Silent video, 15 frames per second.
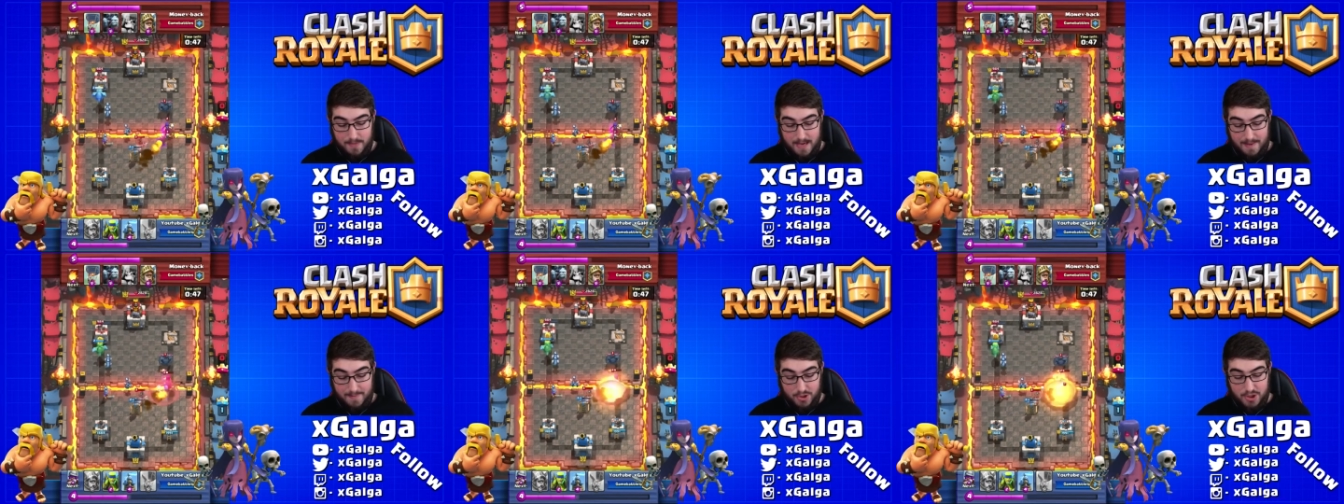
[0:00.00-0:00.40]

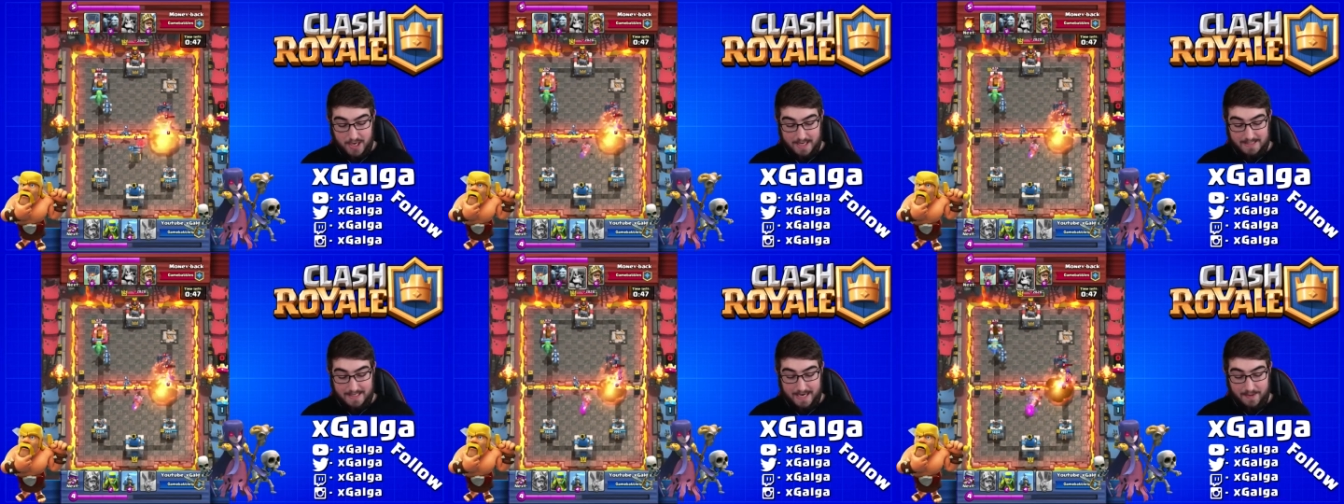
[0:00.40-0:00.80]
I'm going to
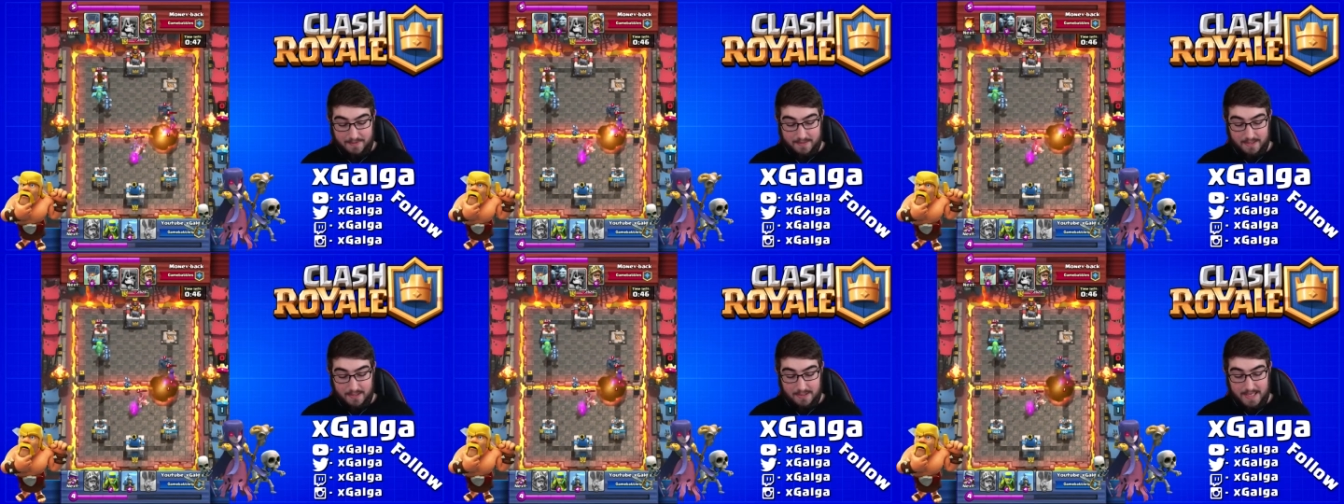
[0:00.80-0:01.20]
try and take out
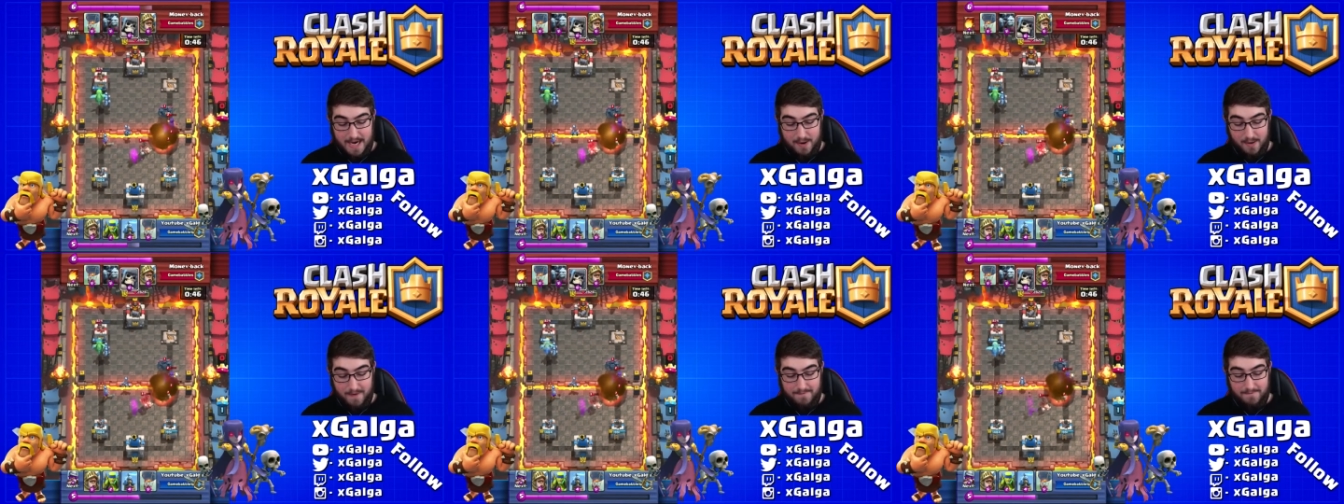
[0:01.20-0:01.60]
this other
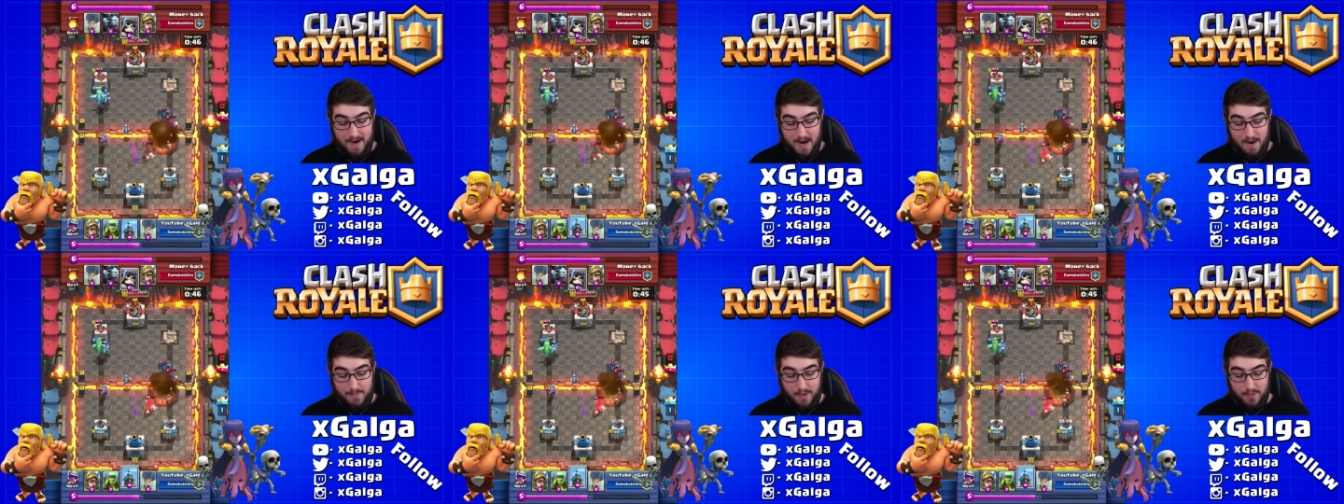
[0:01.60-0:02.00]
tower. I
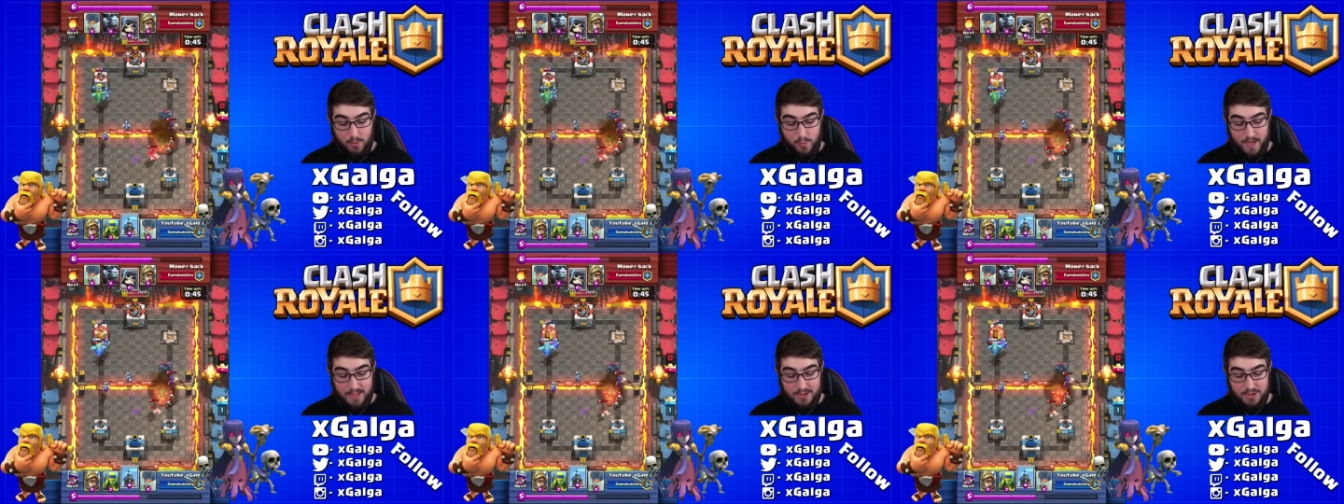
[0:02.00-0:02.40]
fireball the
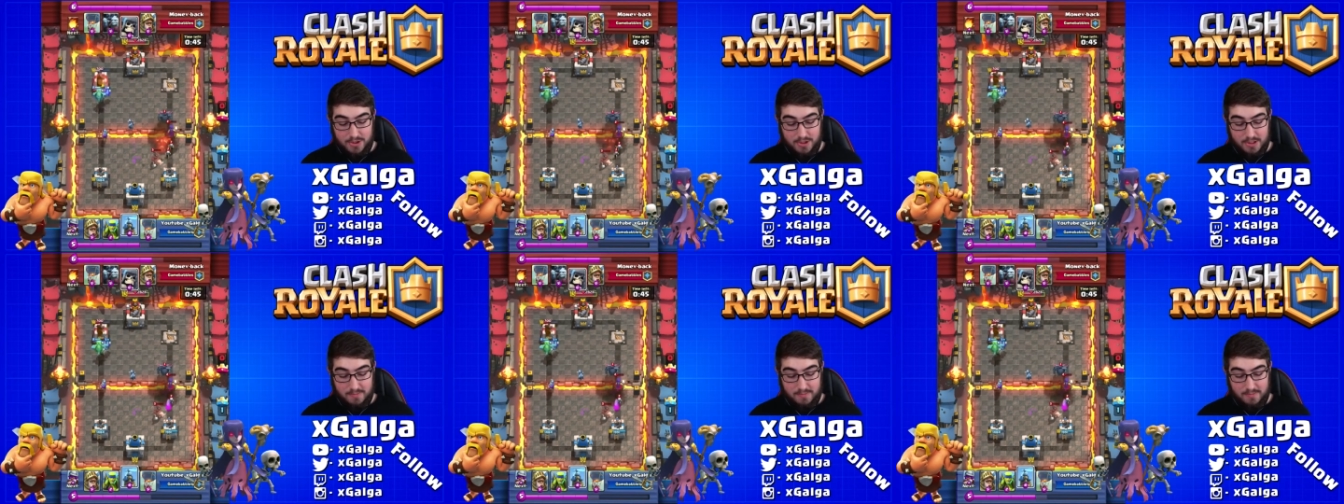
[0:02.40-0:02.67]
Witch